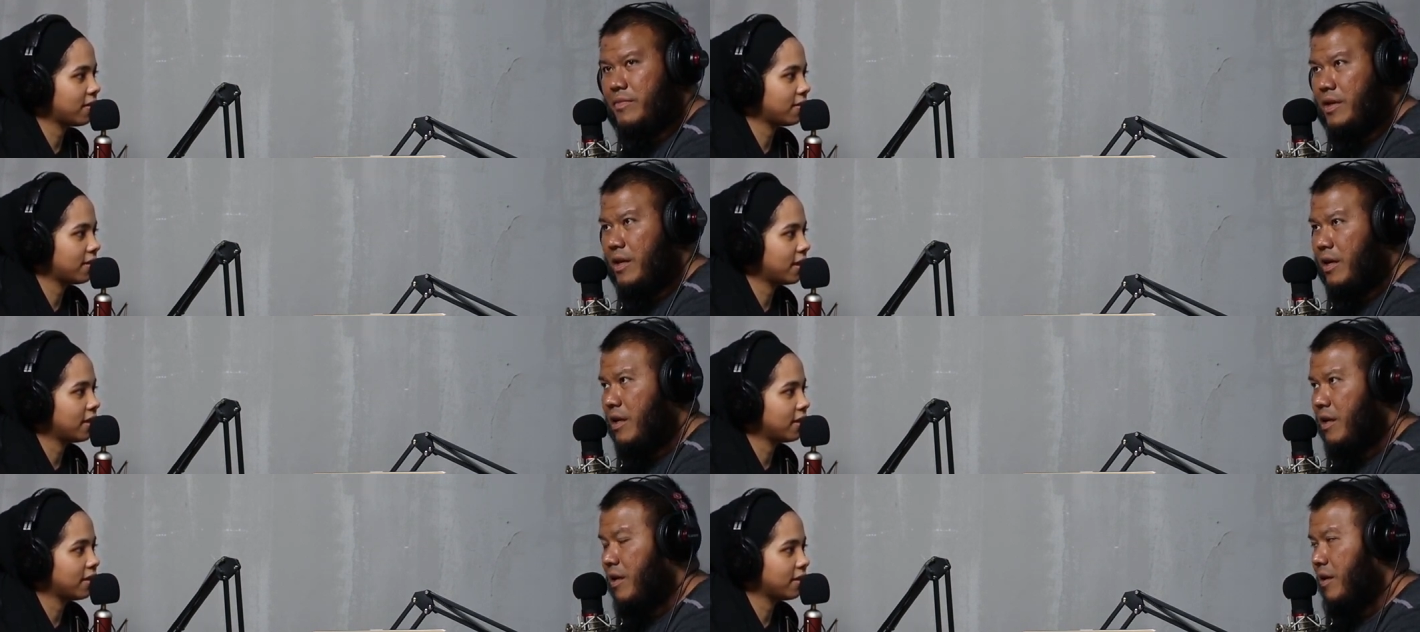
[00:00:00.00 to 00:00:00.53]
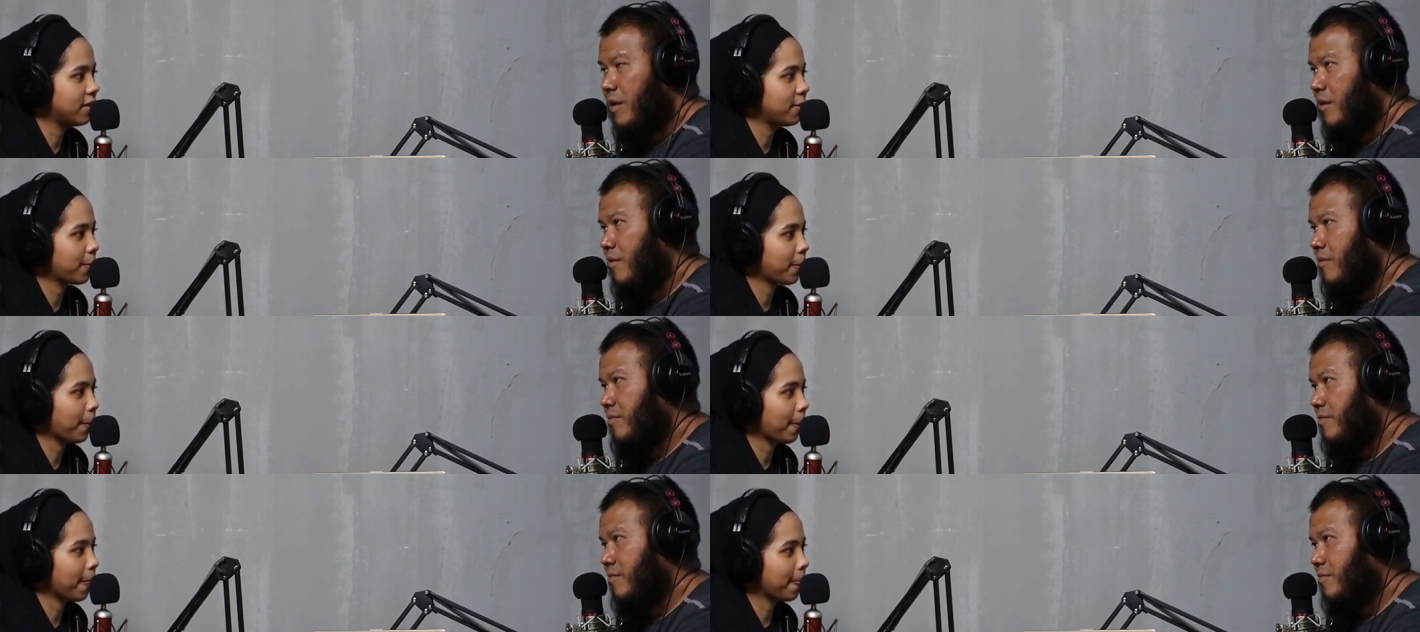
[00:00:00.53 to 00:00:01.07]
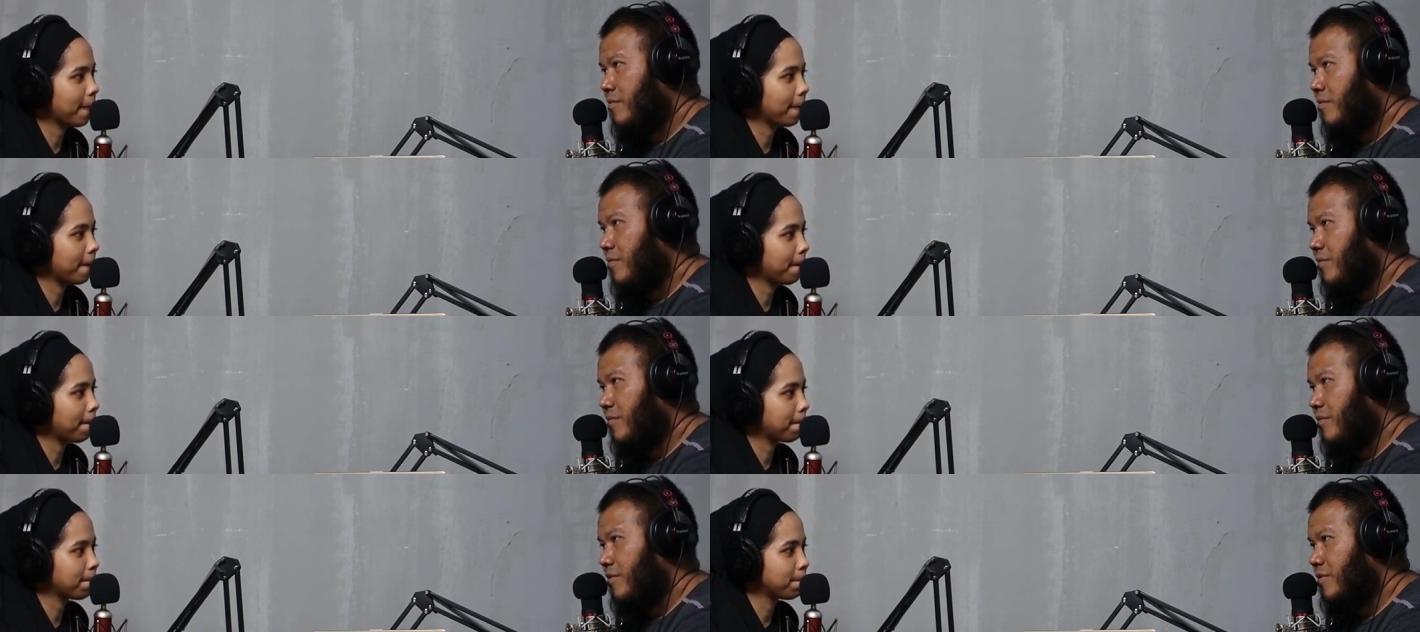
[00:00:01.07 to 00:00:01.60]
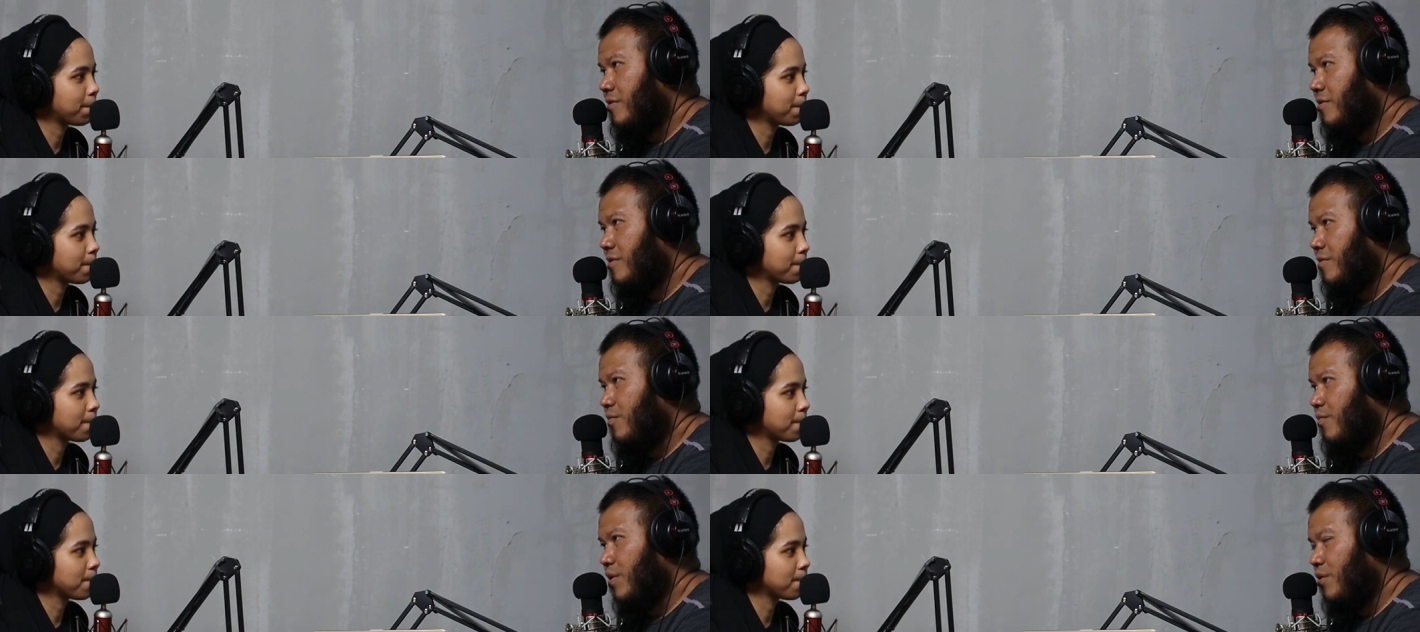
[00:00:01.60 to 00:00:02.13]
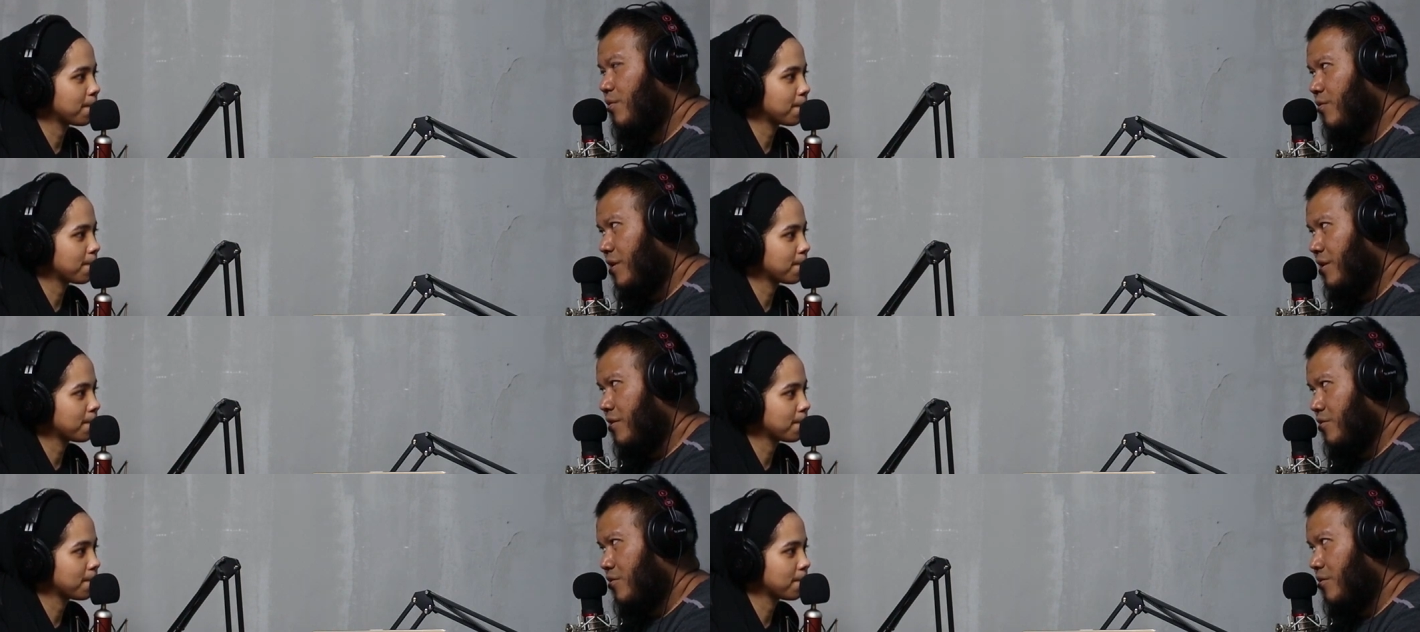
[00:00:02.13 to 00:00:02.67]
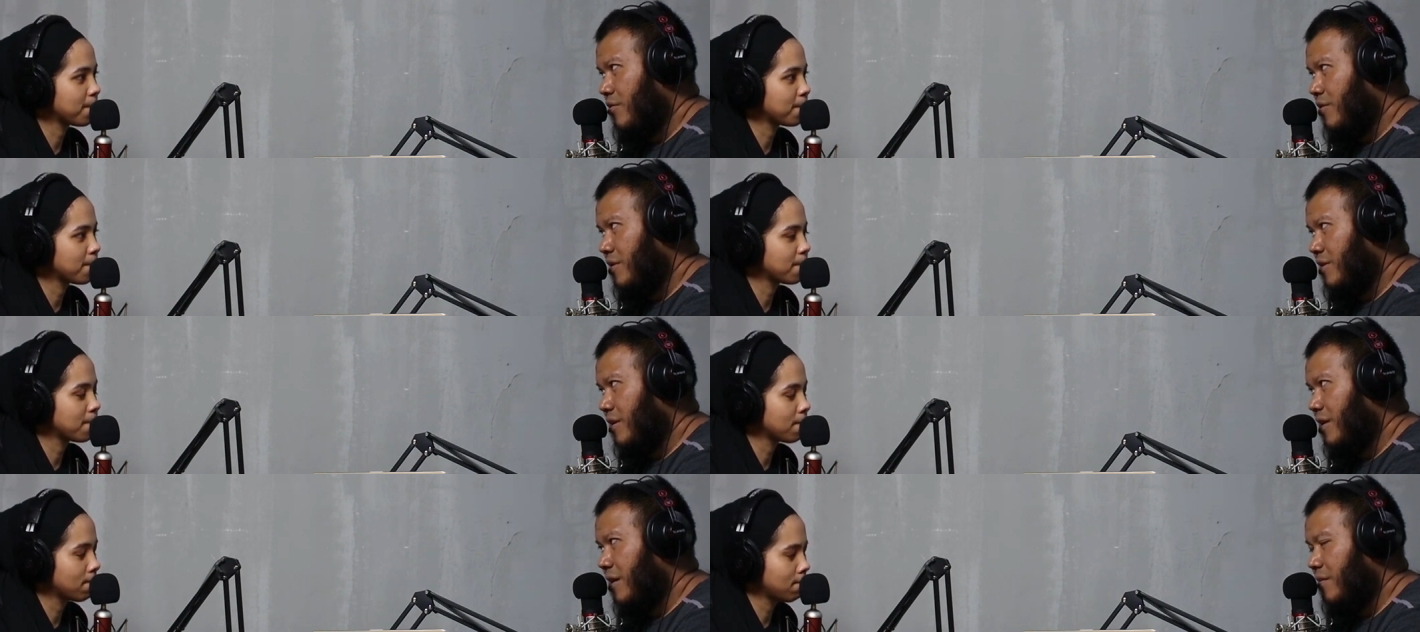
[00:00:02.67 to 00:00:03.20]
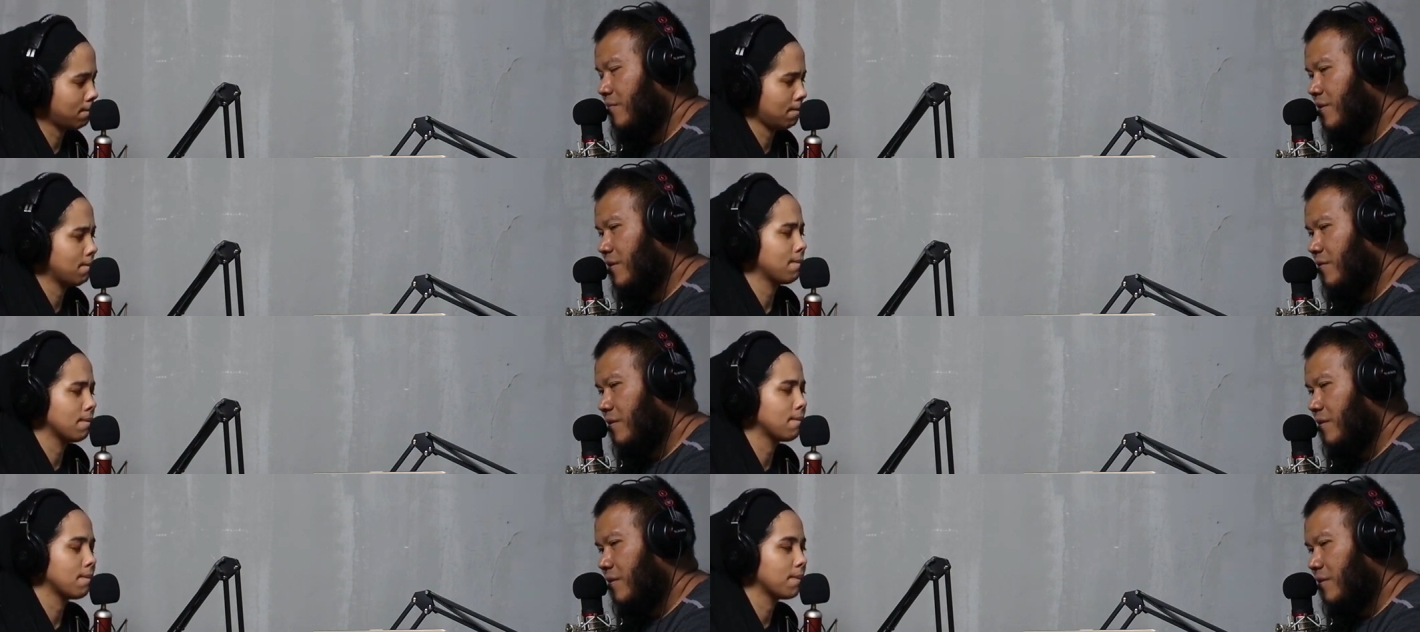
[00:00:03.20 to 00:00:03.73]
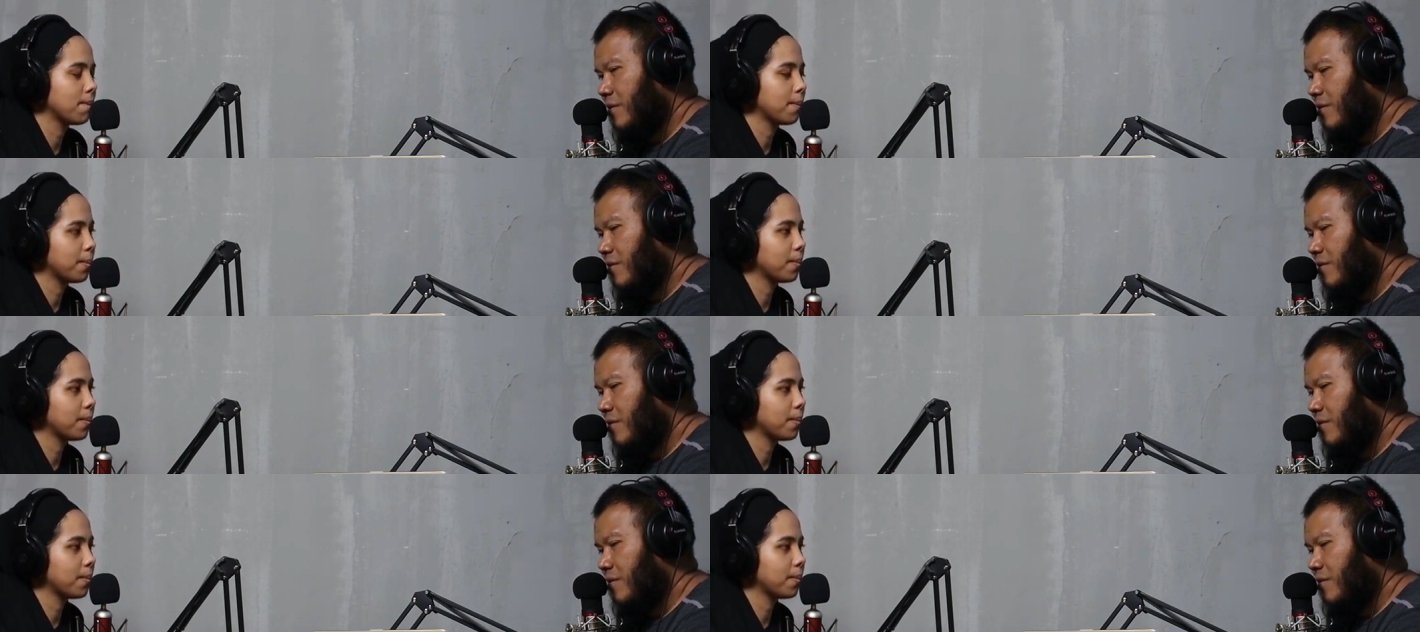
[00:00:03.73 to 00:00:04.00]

Speaker 1: right? Um, s- when you read the stories that comes out in the